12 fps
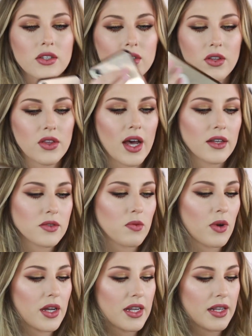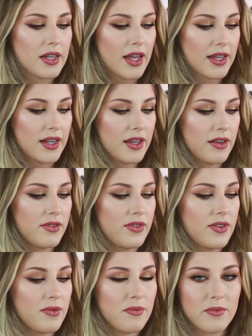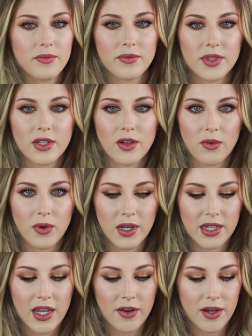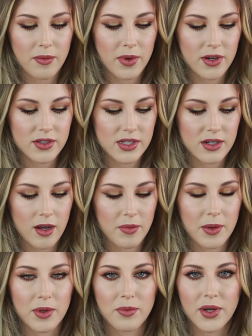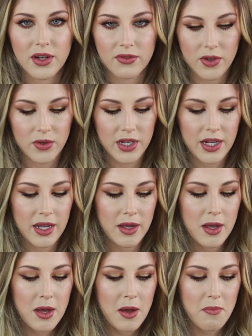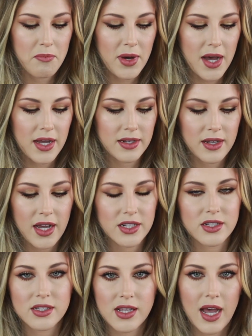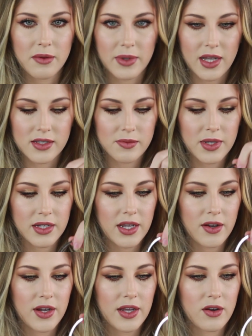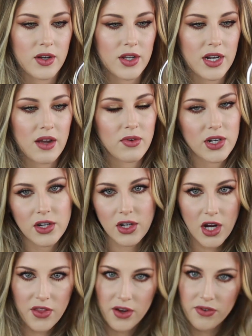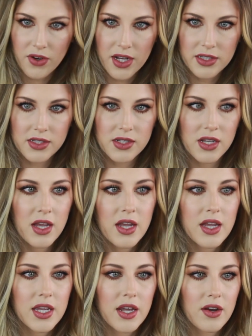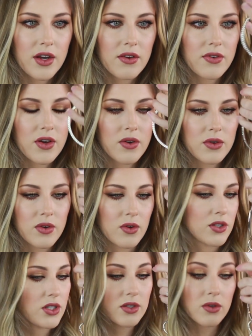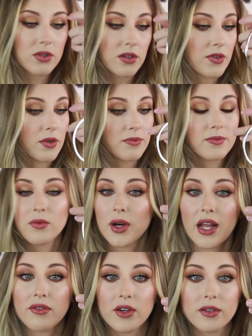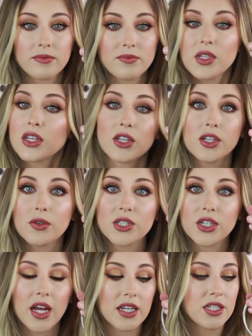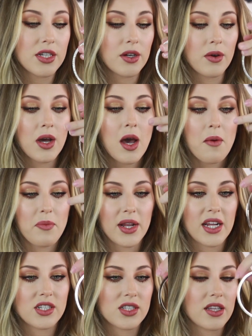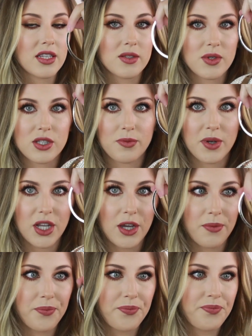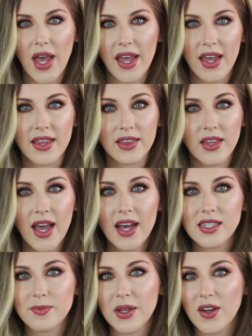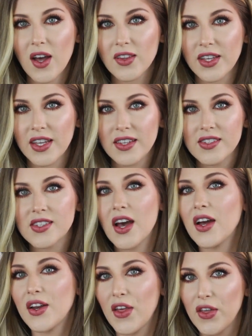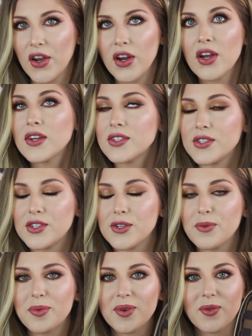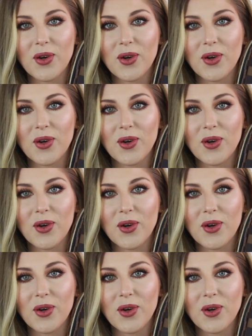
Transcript: So that's one negative. You don't want to carry a purse and not be able to put your phone in it. But I just had my husband carry it or you can have one of your other friends carry your phone or just hold your phone, whatever. You do what you gotta do, but I just thought this was super cute. Okay, and last but not least, another dupe.